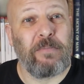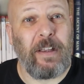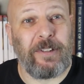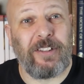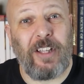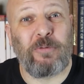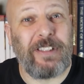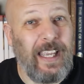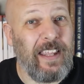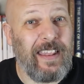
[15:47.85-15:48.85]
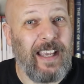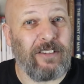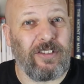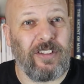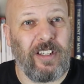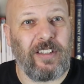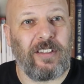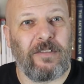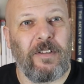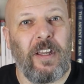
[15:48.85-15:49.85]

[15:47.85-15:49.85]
perhaps as old as eight thousand years,